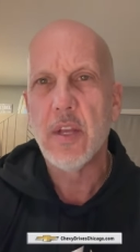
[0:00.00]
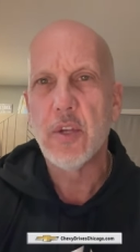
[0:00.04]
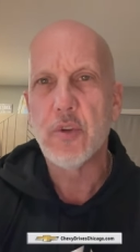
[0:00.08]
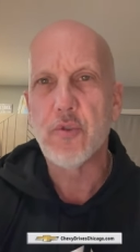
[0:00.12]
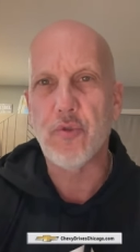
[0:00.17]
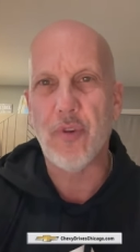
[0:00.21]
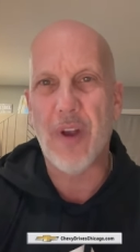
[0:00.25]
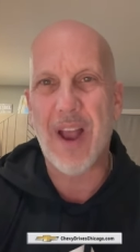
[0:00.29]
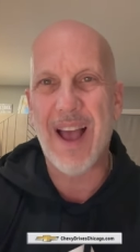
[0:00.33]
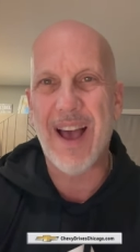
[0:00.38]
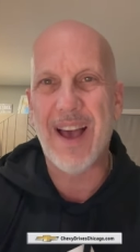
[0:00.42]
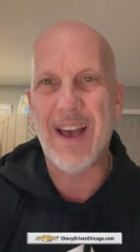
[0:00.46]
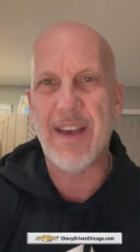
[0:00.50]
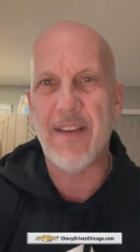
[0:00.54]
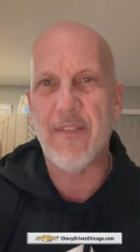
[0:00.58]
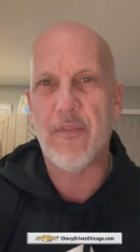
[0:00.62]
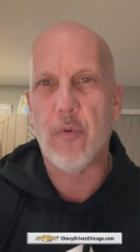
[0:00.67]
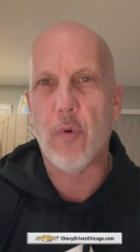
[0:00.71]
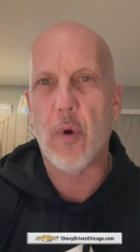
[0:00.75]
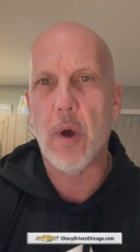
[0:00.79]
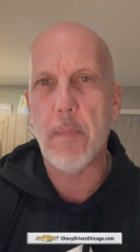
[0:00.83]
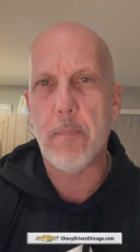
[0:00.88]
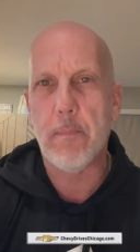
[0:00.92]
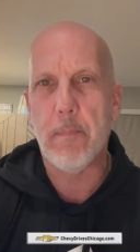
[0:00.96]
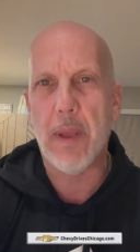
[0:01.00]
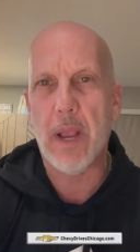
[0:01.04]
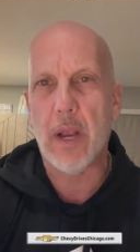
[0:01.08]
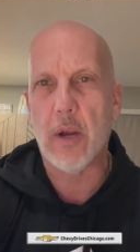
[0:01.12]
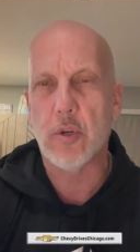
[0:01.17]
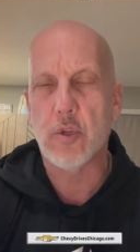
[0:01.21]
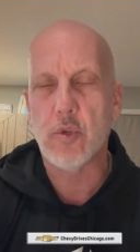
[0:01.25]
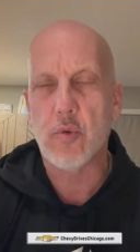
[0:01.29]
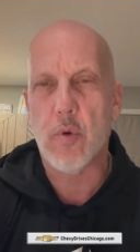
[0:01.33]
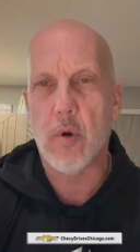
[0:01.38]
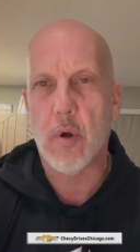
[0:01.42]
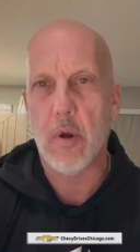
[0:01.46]
Drive what
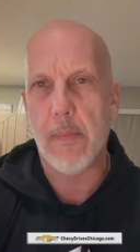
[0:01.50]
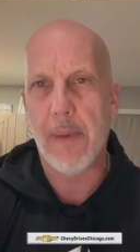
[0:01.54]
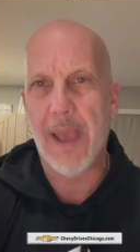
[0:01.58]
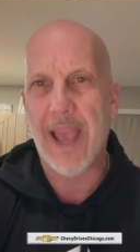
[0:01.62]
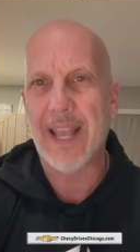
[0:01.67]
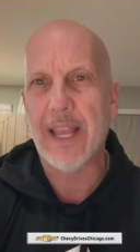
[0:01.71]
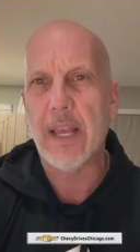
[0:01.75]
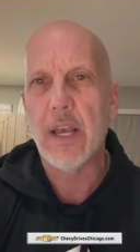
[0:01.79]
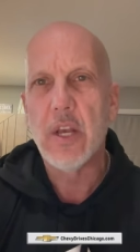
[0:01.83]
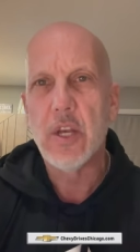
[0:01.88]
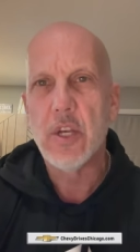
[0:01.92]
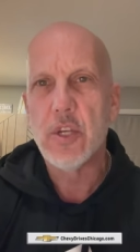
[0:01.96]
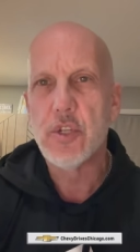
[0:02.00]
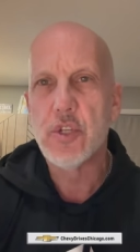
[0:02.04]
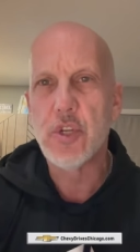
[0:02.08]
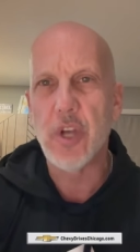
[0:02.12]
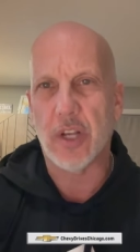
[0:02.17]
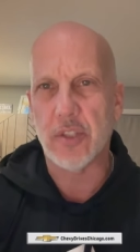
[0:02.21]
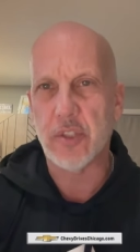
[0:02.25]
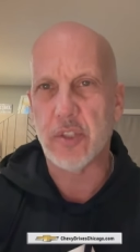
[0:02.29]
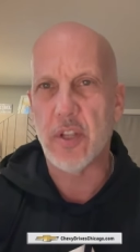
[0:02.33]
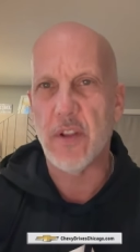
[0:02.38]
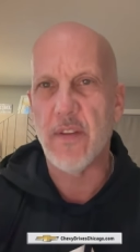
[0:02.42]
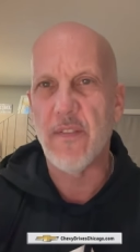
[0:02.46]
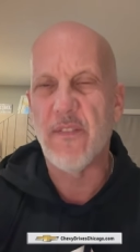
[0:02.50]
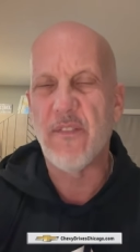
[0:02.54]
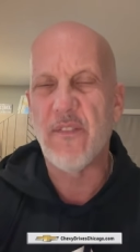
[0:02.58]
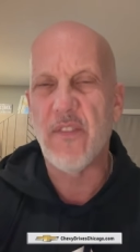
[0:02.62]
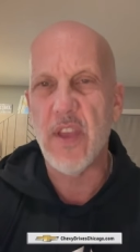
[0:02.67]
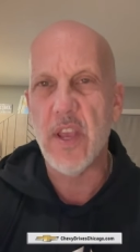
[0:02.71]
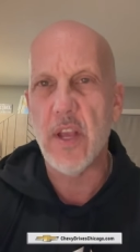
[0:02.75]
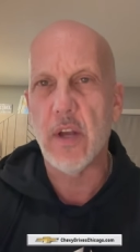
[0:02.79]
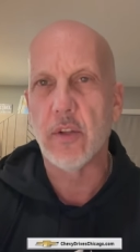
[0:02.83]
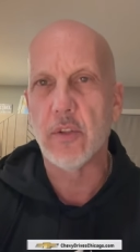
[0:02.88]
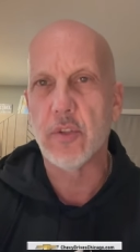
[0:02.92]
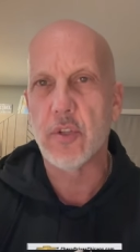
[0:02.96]
Bears quarterback Justin
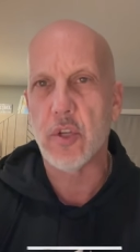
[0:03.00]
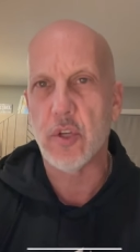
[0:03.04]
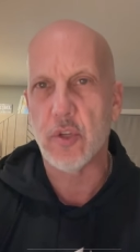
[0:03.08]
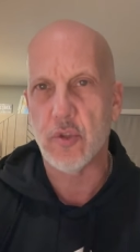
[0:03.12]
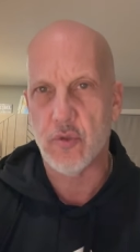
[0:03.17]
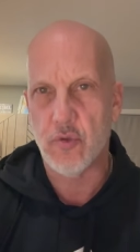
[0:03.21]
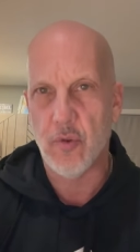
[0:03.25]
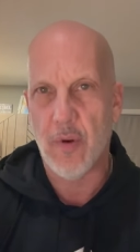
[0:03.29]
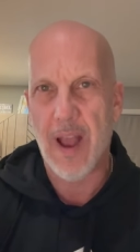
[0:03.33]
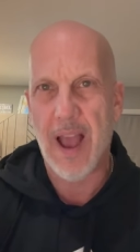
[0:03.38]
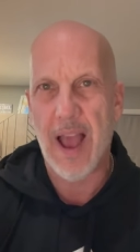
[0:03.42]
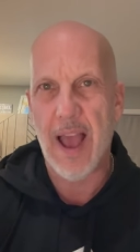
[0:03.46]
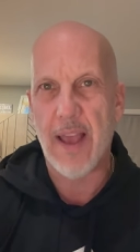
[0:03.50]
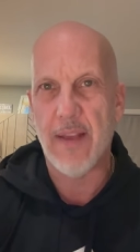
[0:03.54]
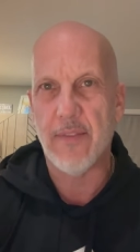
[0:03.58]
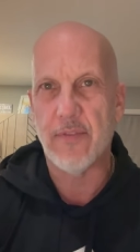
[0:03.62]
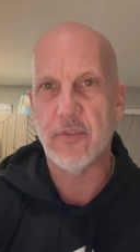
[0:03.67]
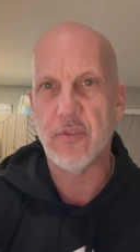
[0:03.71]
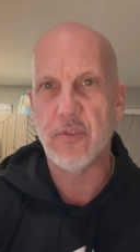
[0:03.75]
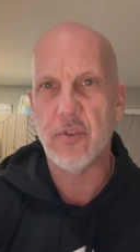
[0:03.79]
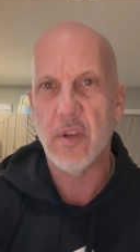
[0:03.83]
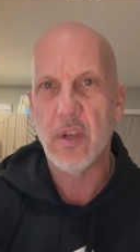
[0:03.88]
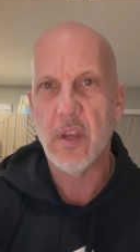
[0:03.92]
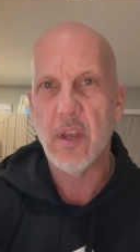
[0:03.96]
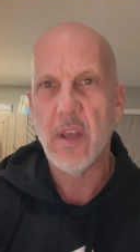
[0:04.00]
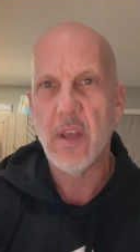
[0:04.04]
Fields drives.